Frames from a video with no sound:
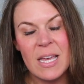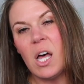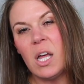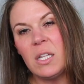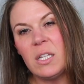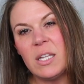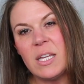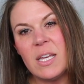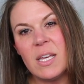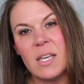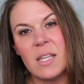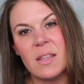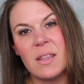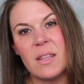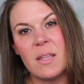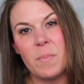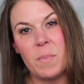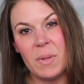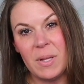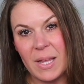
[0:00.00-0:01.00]
I'll link
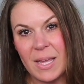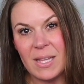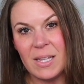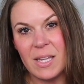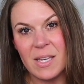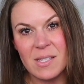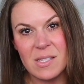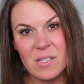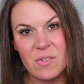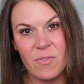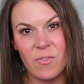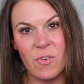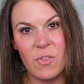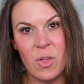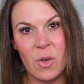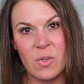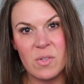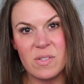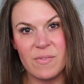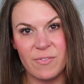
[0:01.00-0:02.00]
the playlist for
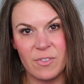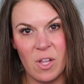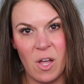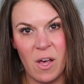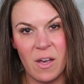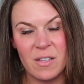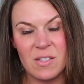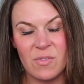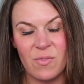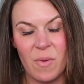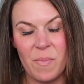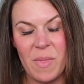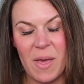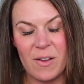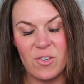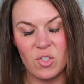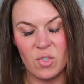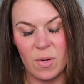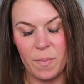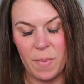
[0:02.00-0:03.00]
those vlogs from
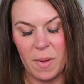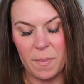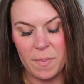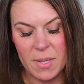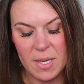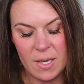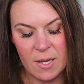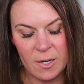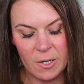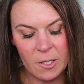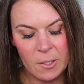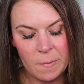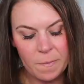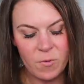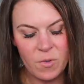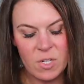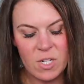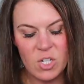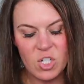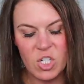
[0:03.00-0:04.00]
that trip up here
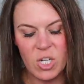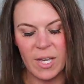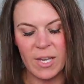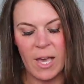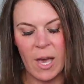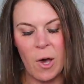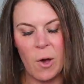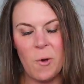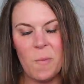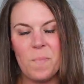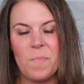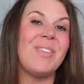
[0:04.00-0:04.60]
for you to check out.